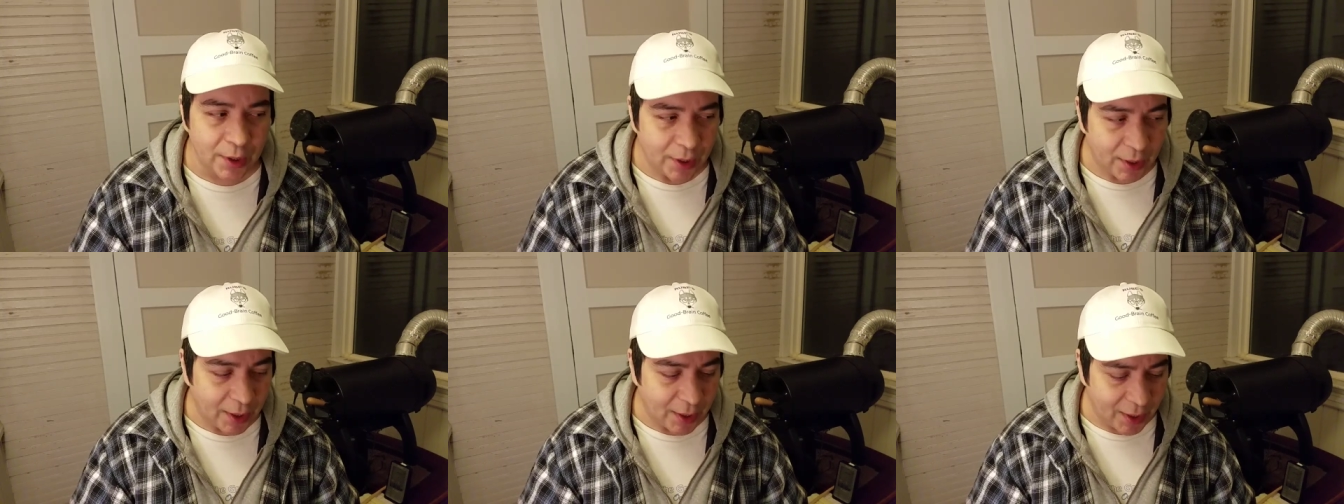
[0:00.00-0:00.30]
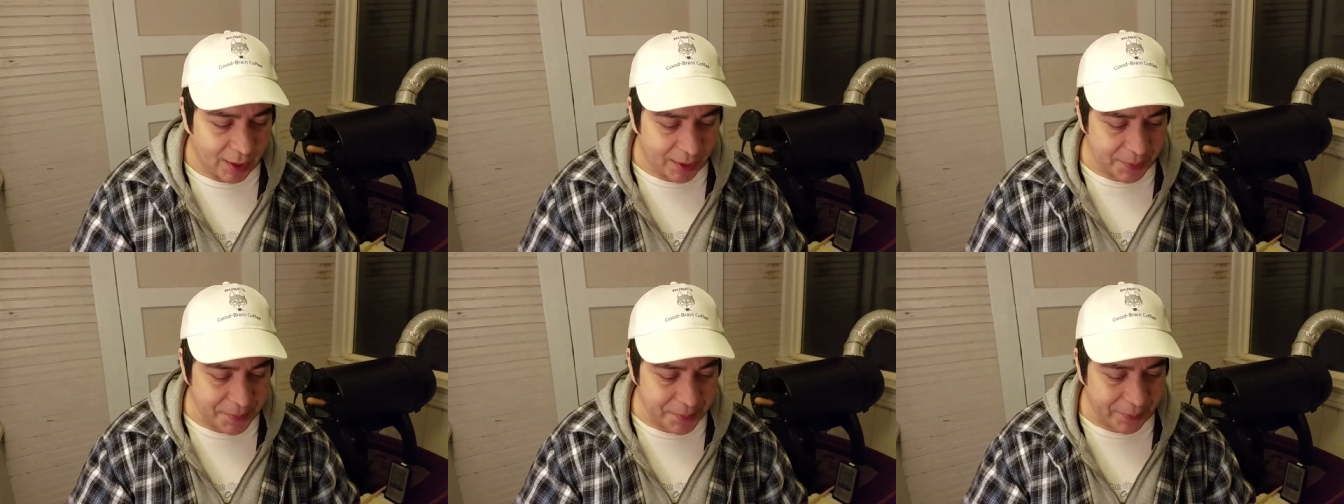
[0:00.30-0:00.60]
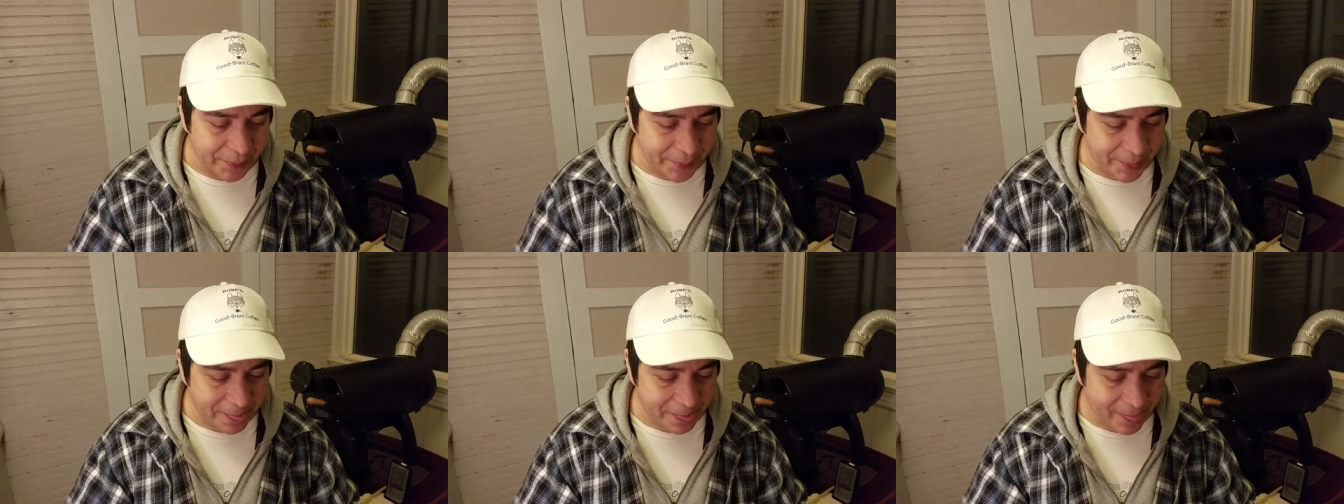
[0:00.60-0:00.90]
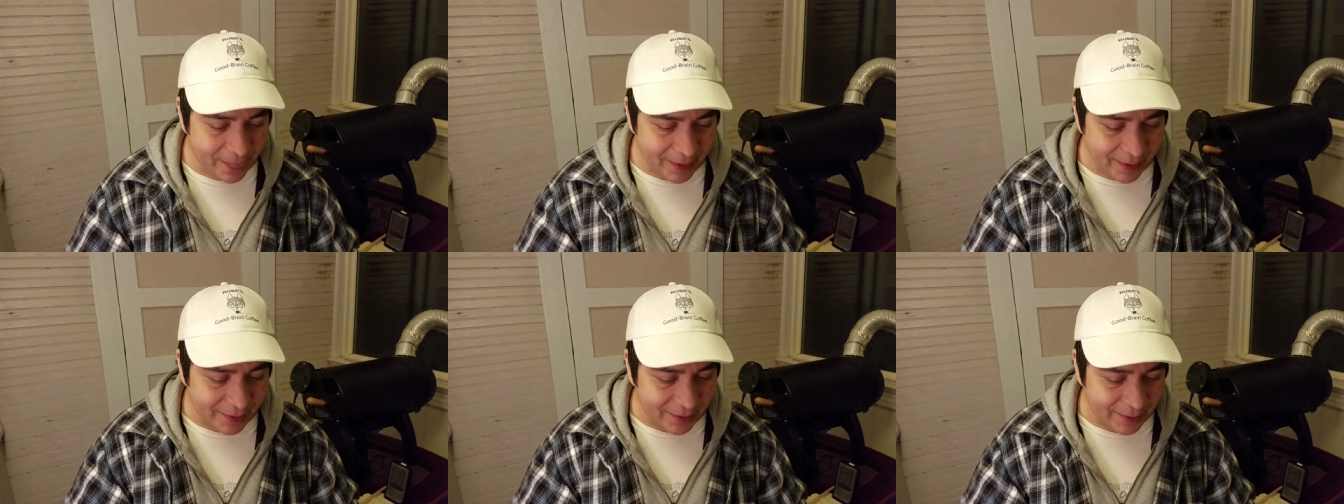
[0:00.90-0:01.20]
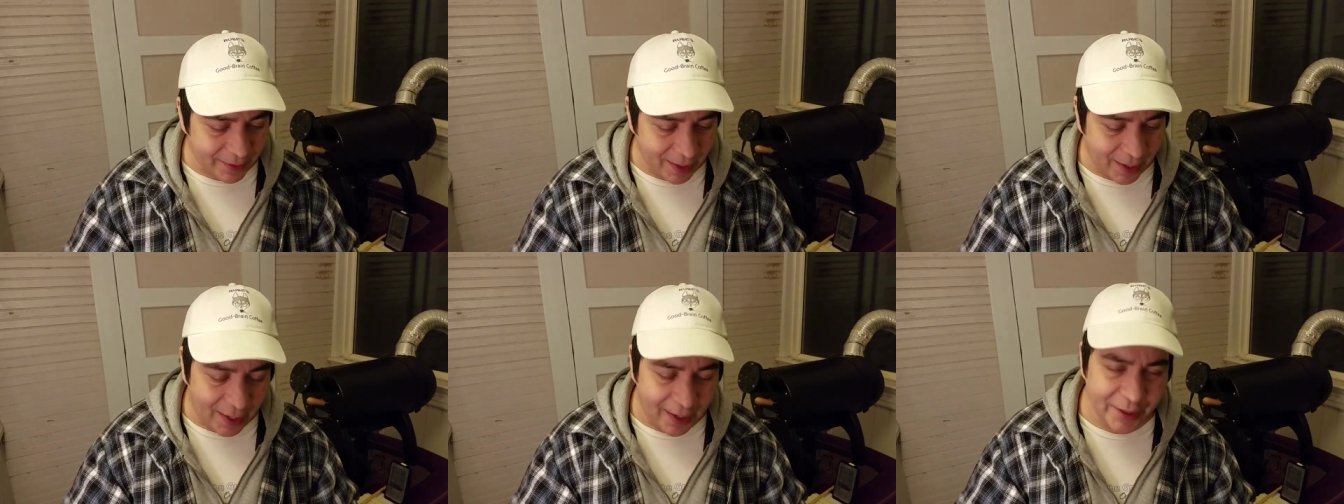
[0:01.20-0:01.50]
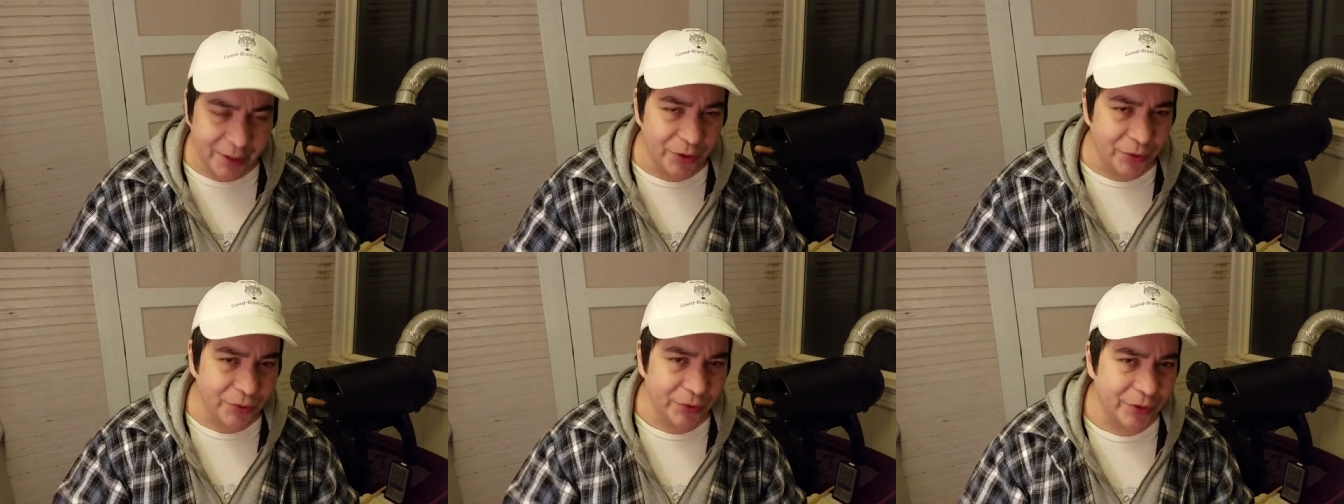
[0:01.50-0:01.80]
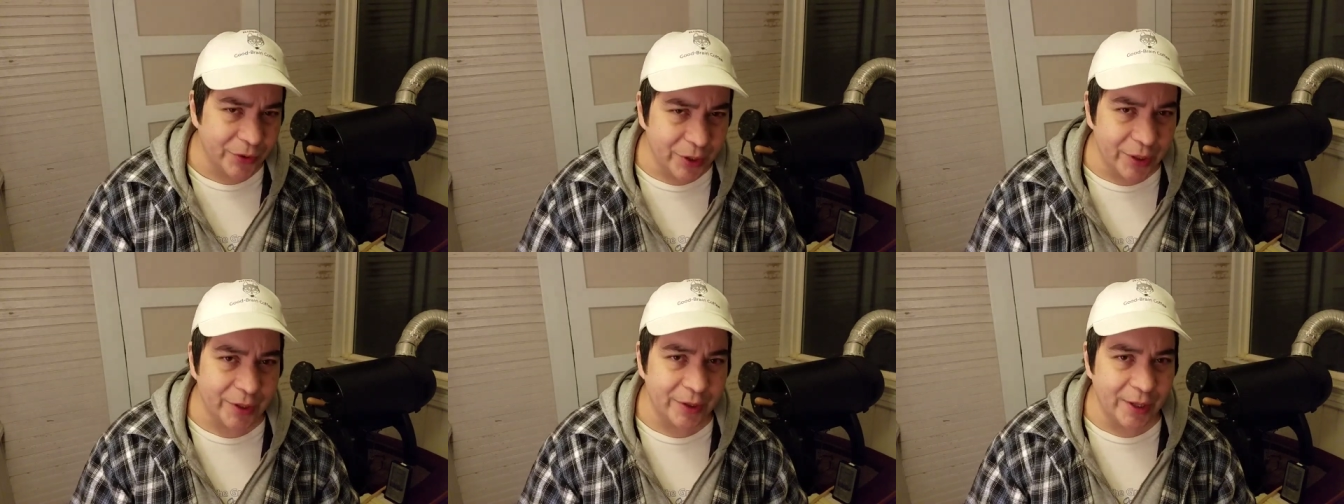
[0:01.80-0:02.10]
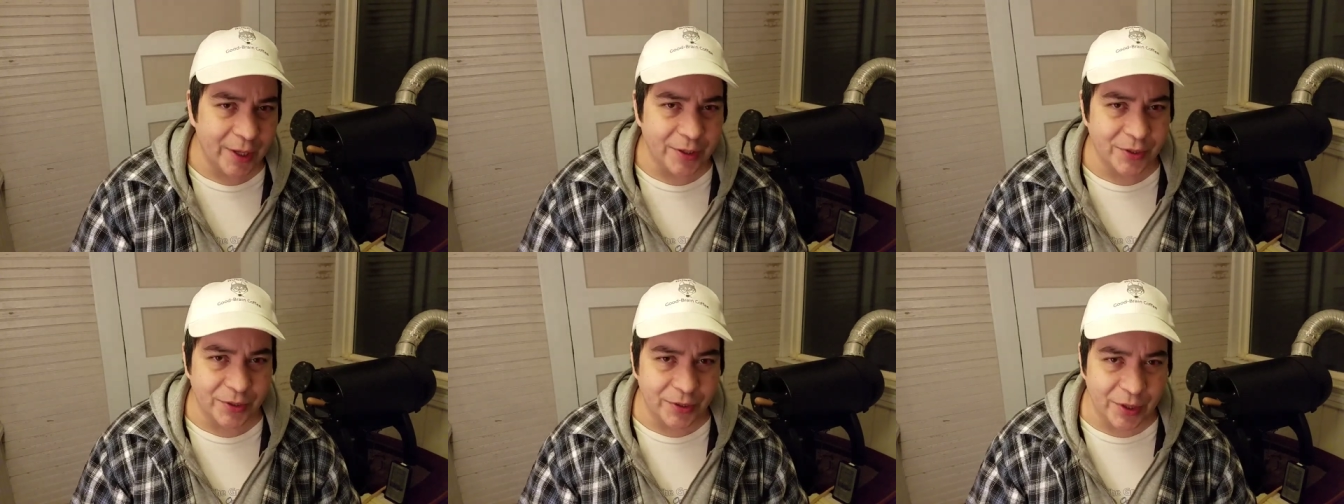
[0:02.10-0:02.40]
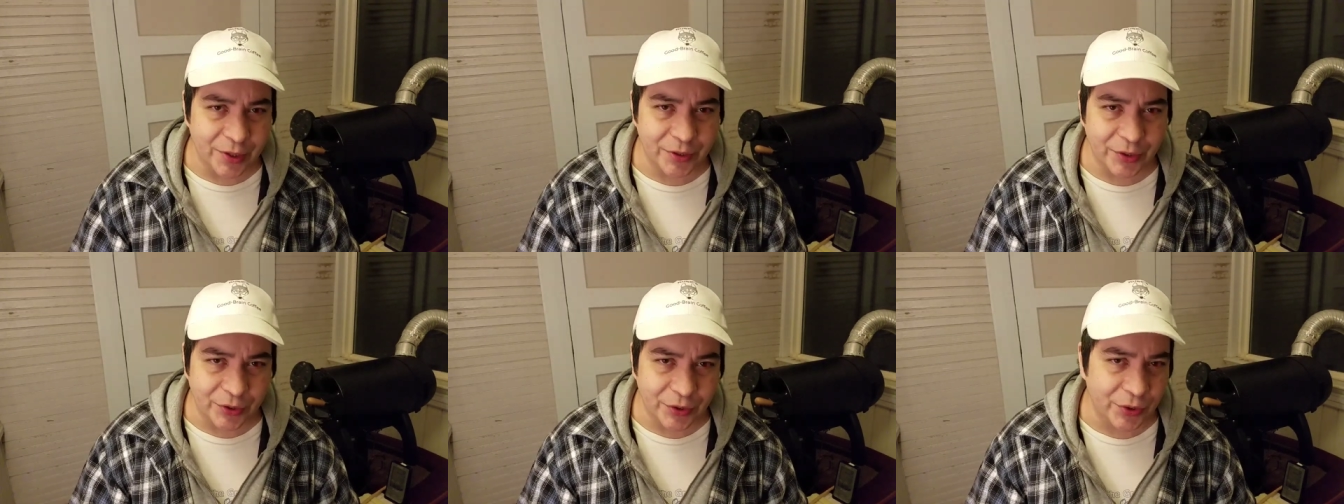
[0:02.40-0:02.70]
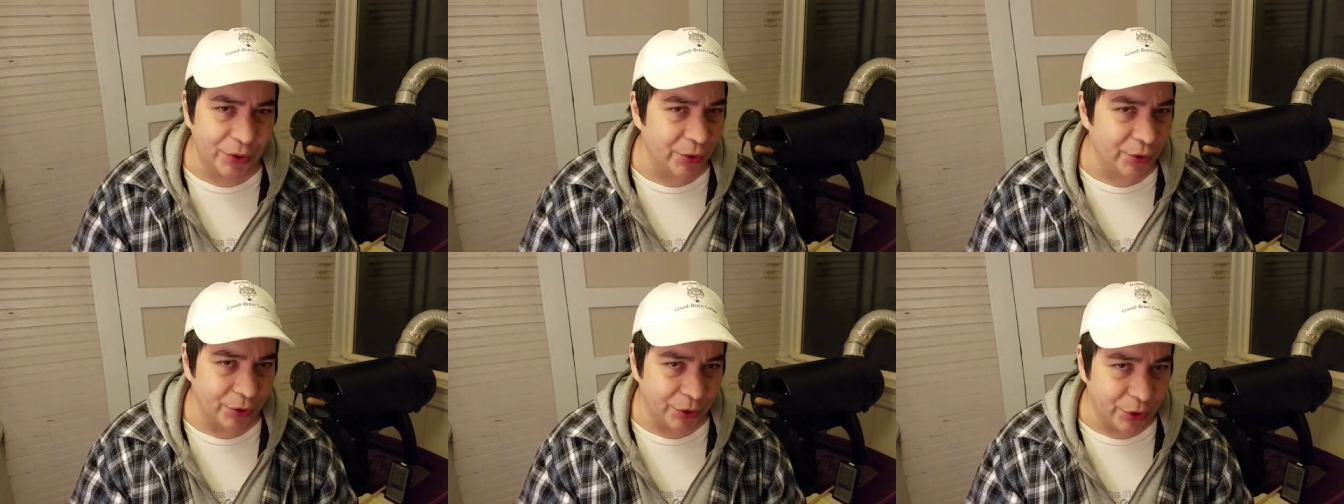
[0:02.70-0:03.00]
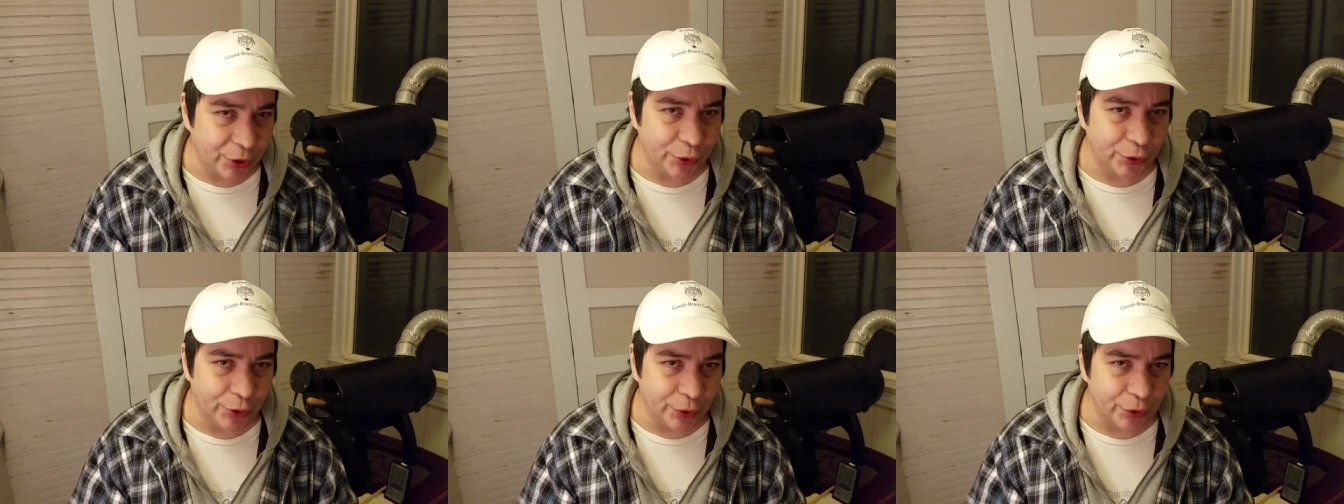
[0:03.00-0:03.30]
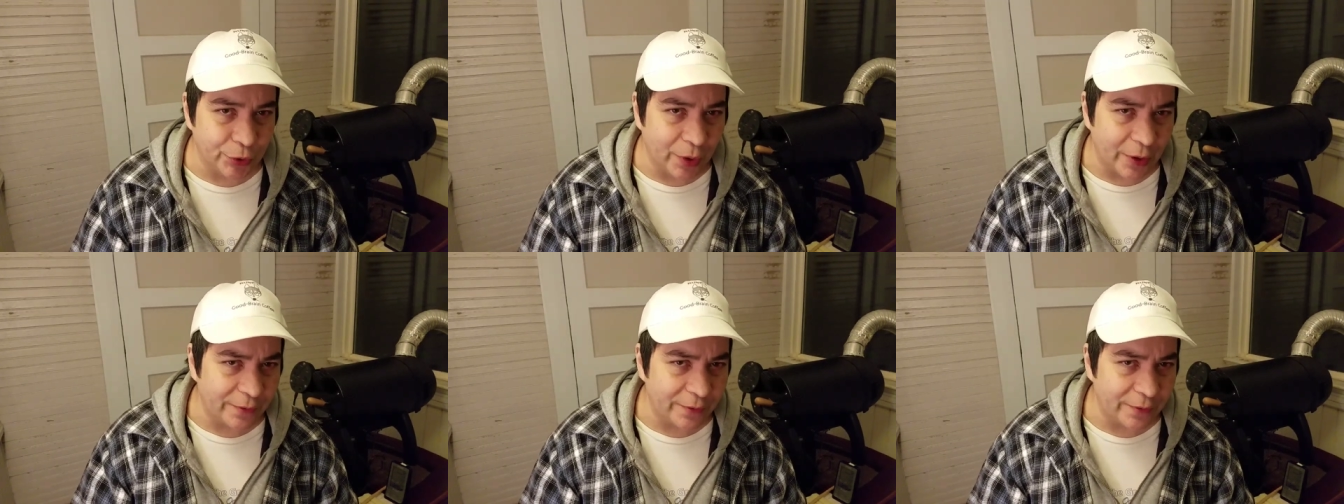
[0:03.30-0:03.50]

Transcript: Um, I don't think that's necessarily true.